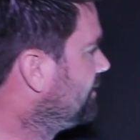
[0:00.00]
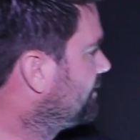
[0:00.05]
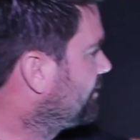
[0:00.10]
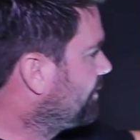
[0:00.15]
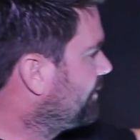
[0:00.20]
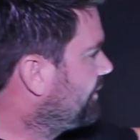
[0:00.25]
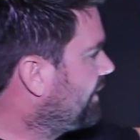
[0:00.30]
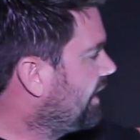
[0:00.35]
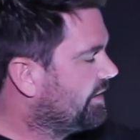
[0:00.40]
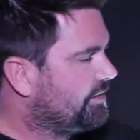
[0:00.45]

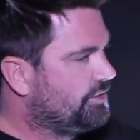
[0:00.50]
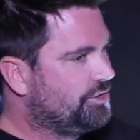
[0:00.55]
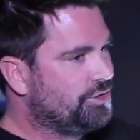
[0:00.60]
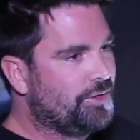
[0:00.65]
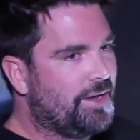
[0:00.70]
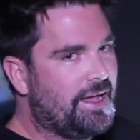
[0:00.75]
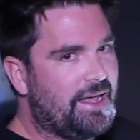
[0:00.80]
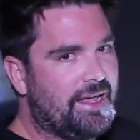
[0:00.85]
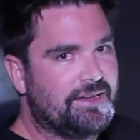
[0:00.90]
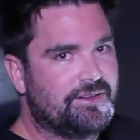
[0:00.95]
So we've got
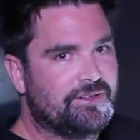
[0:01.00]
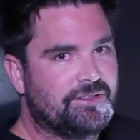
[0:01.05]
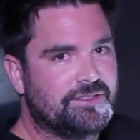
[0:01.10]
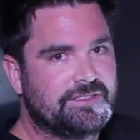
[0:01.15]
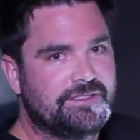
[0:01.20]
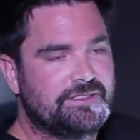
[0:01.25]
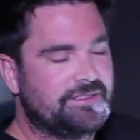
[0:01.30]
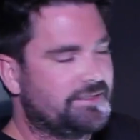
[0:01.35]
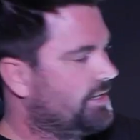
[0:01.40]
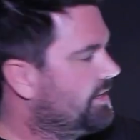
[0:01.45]
2
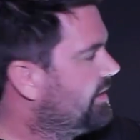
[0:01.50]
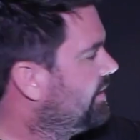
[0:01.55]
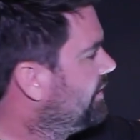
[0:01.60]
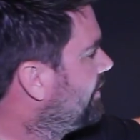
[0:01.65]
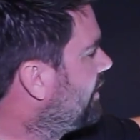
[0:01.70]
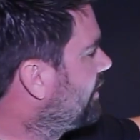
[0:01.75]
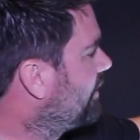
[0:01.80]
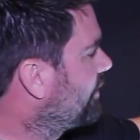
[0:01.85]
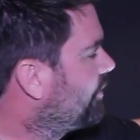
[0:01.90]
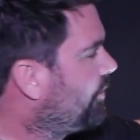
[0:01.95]
handles
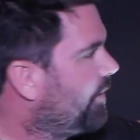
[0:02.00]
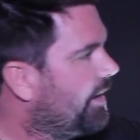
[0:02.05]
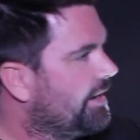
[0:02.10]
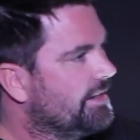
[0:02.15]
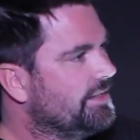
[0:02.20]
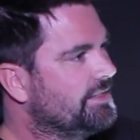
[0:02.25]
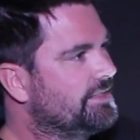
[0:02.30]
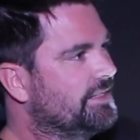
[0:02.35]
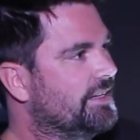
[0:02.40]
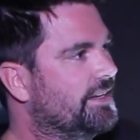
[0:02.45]
that are
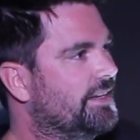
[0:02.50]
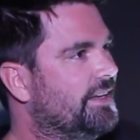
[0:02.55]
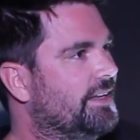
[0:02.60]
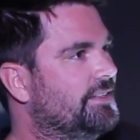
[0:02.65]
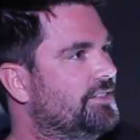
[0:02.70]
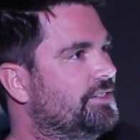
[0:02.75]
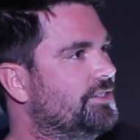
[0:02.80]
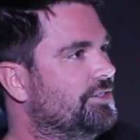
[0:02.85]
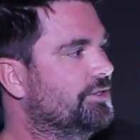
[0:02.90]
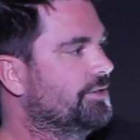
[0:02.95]
quite easy to
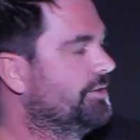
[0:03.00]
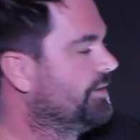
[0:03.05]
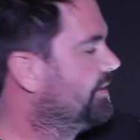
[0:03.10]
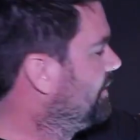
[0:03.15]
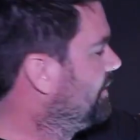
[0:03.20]
get to.